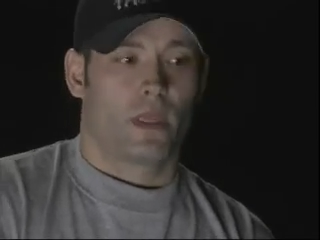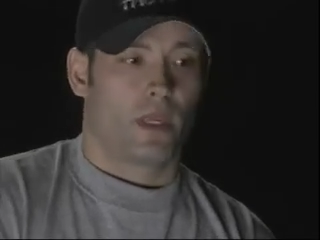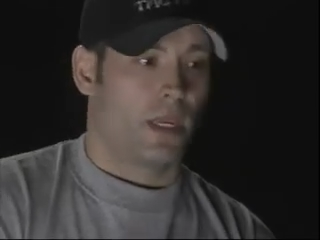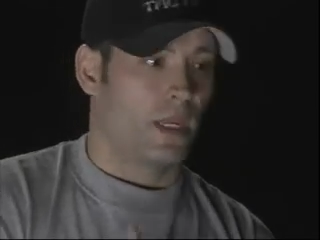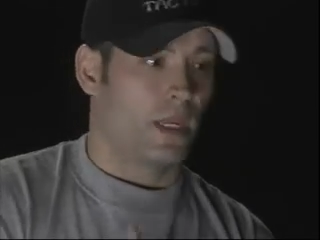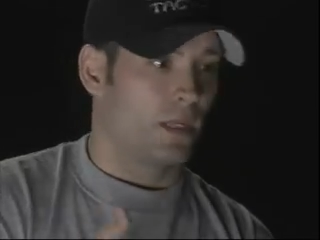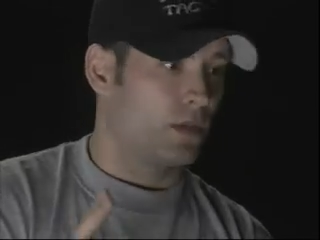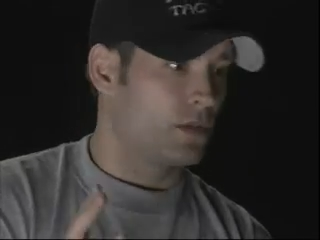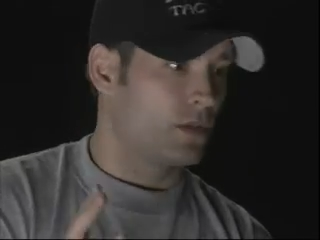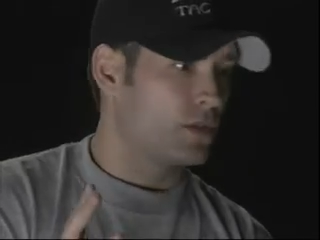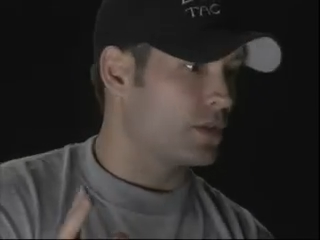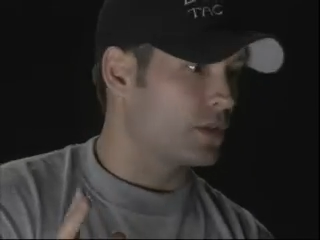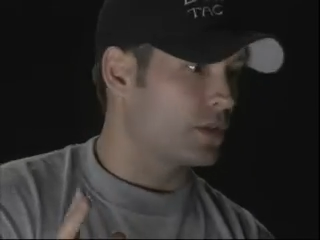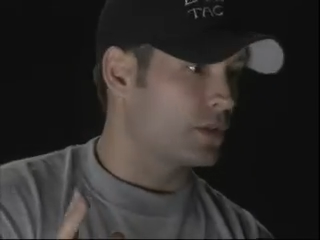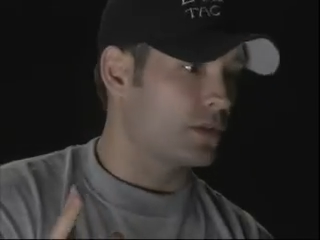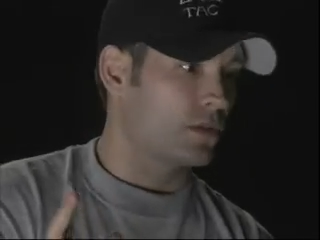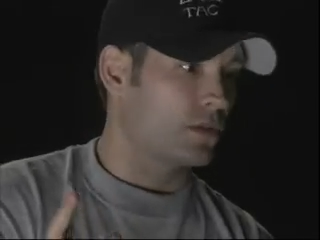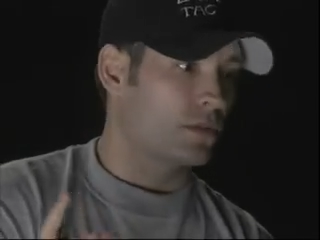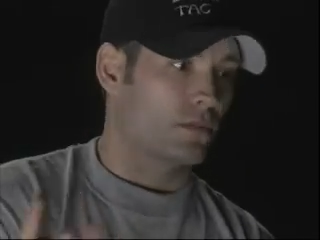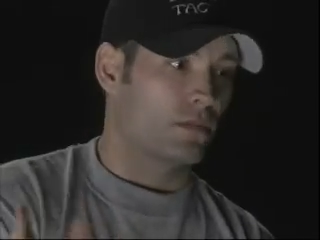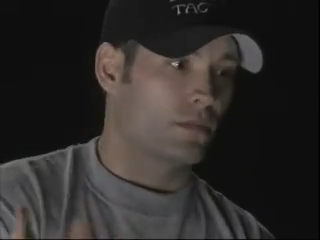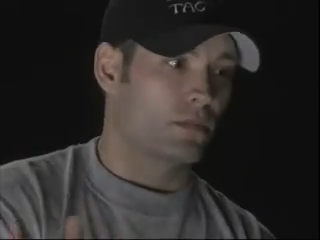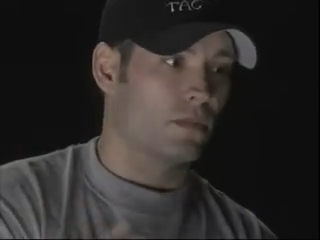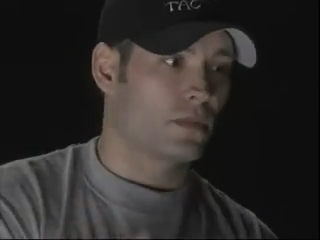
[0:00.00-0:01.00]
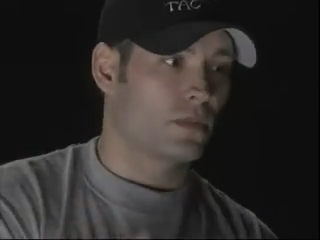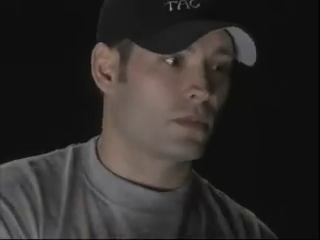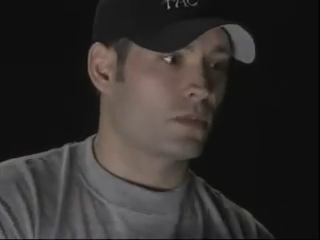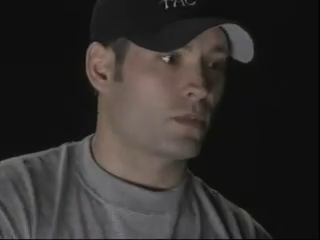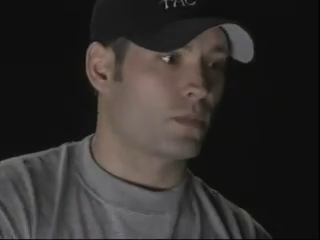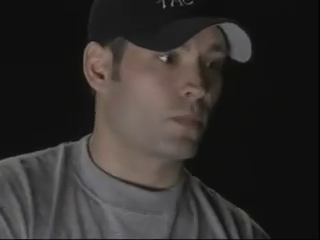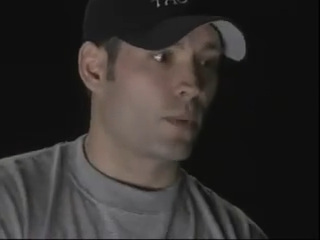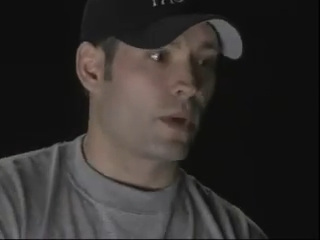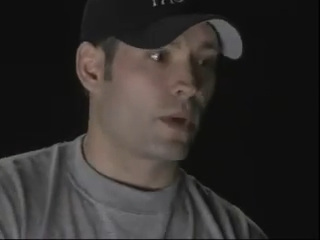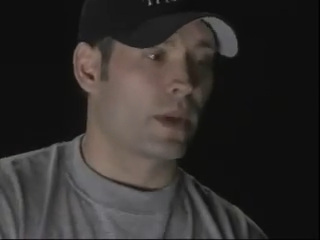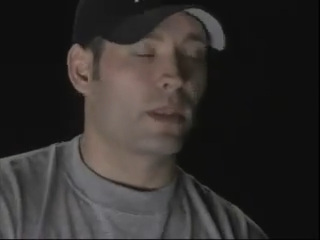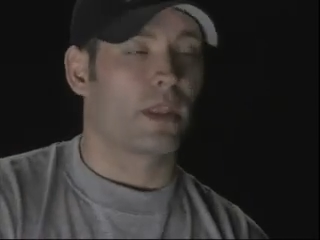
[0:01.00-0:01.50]
and it just
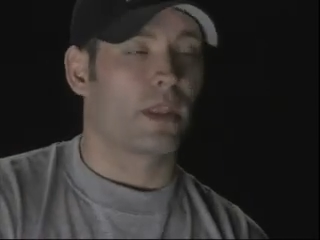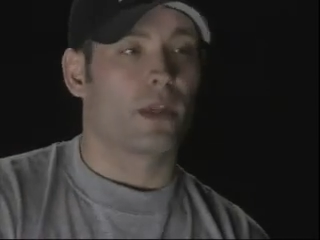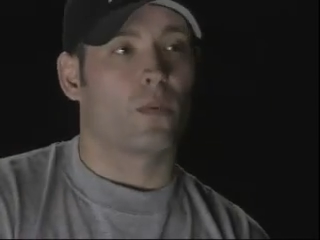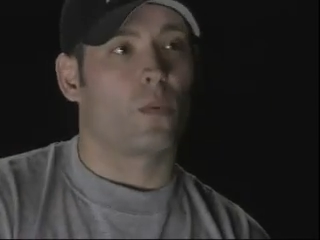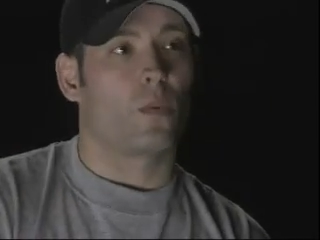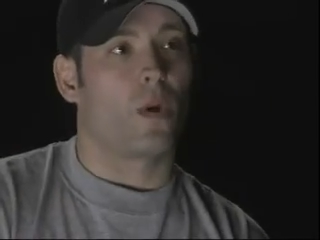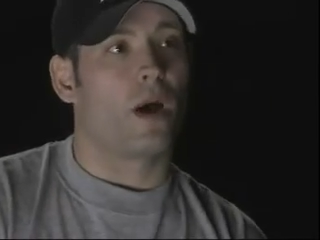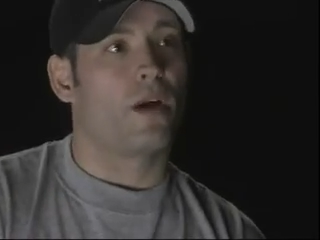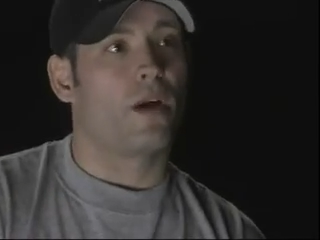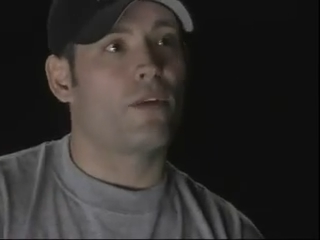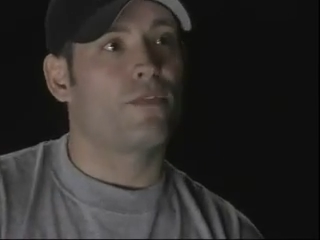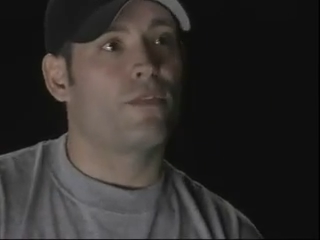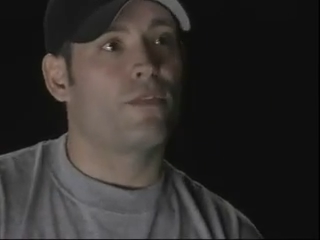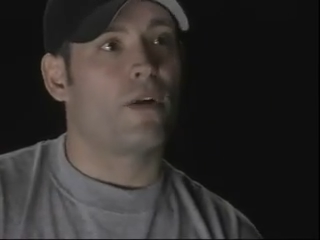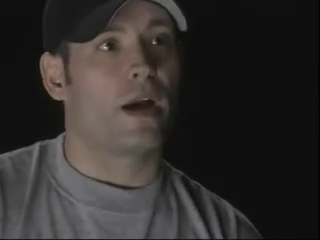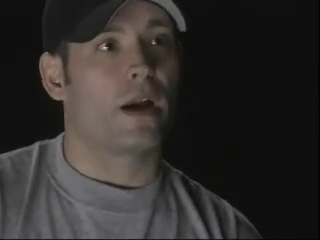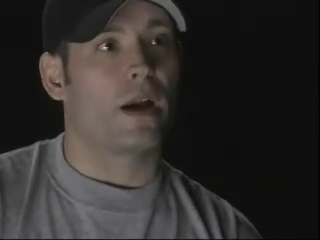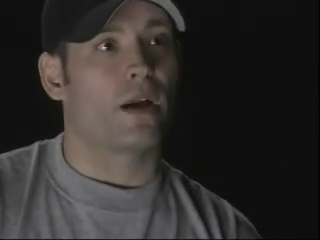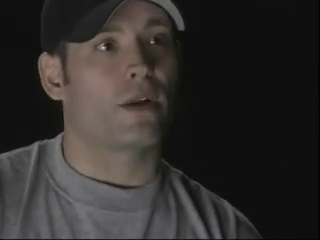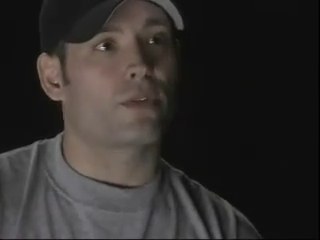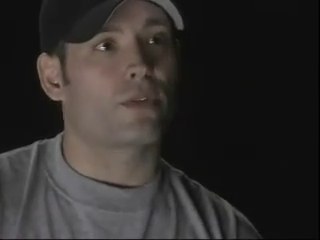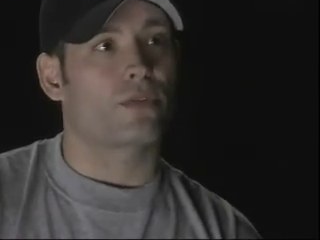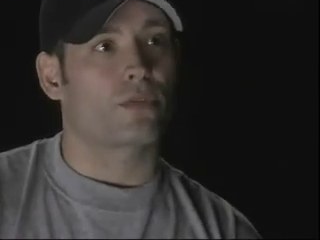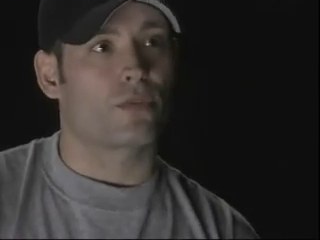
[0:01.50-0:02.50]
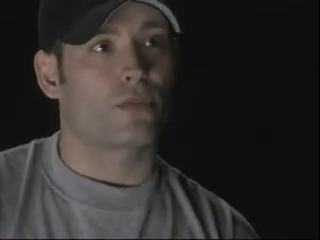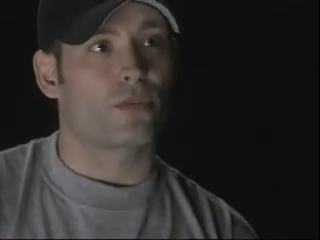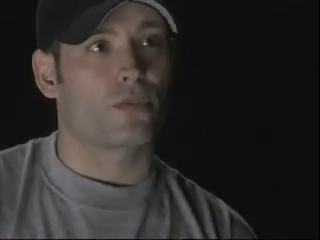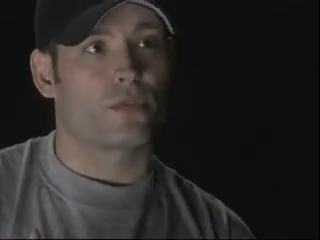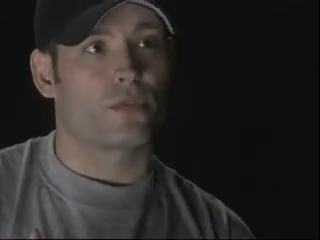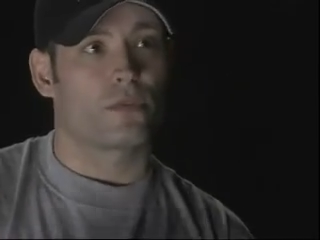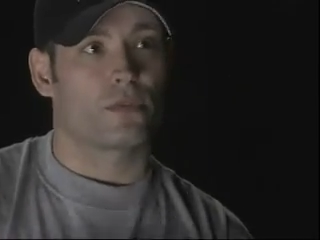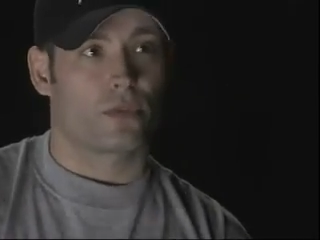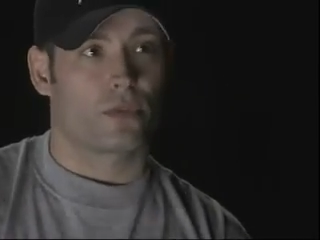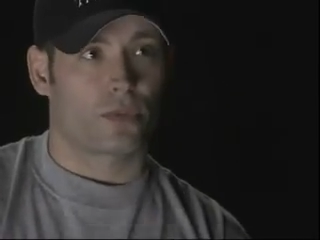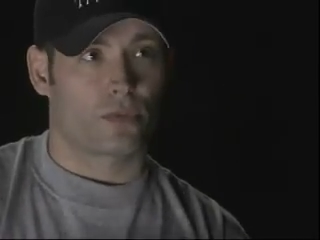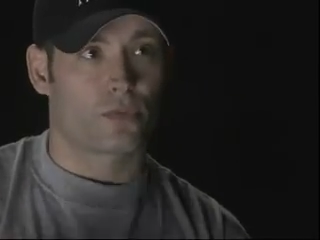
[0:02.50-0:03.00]
spread like wildfire
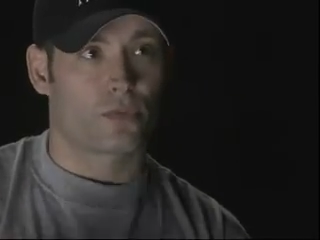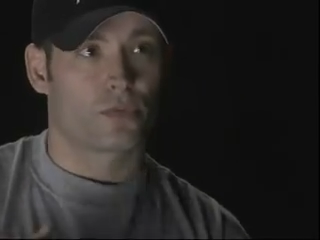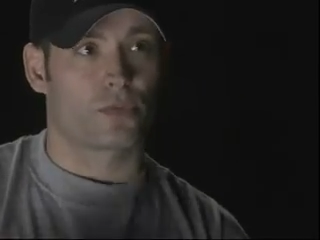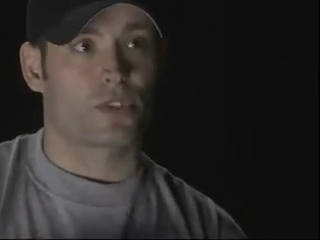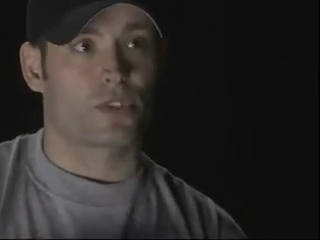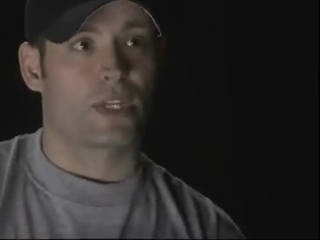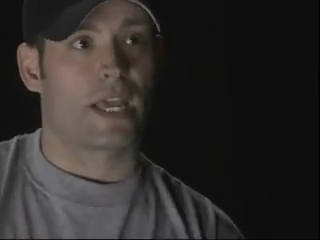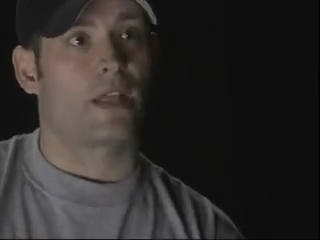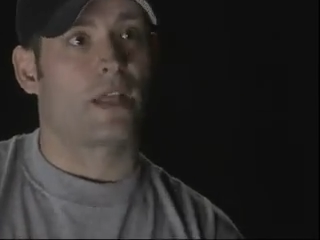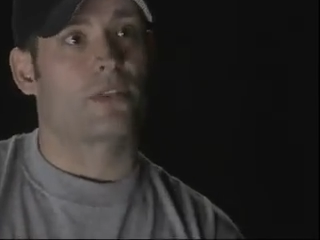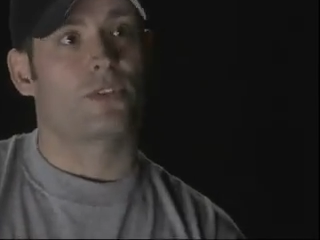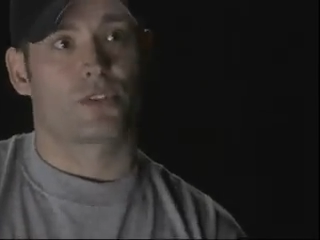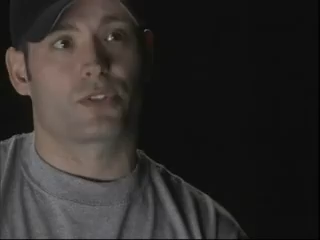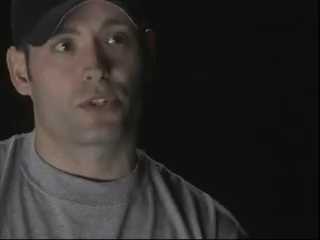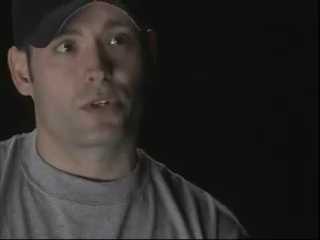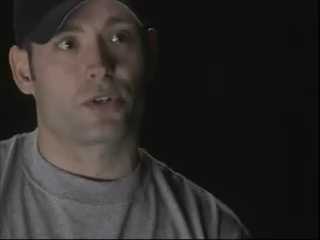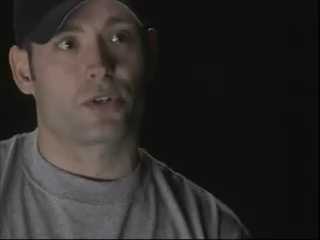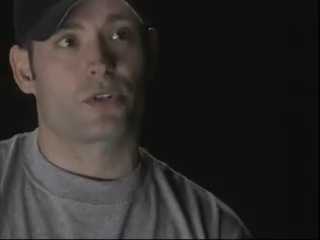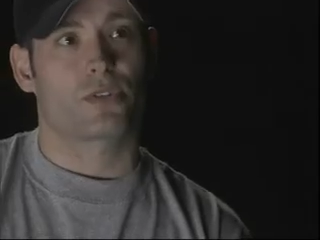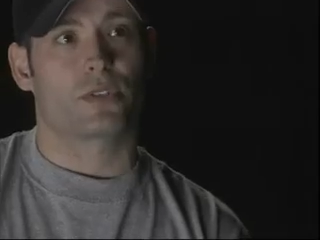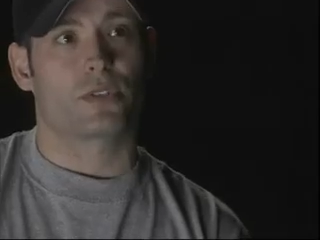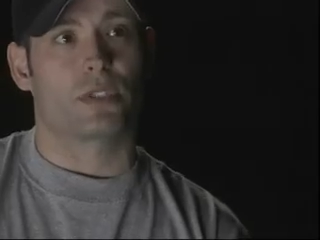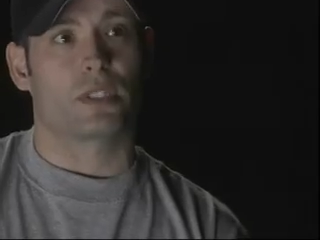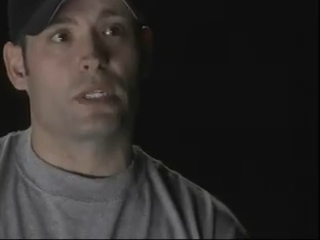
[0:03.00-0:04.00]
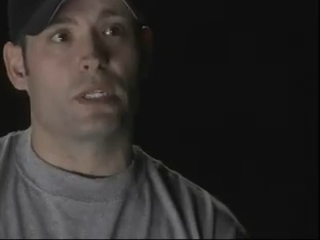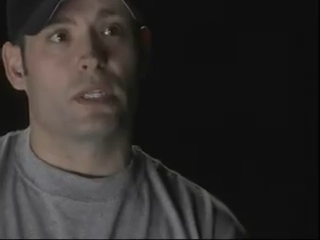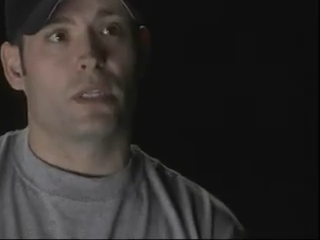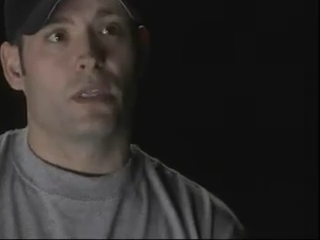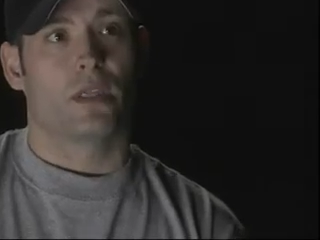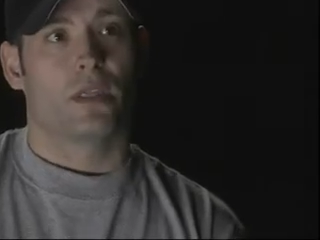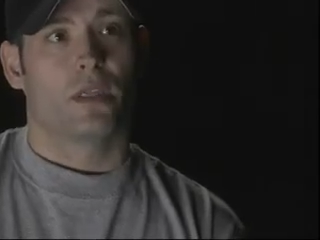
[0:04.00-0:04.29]
through South Jersey.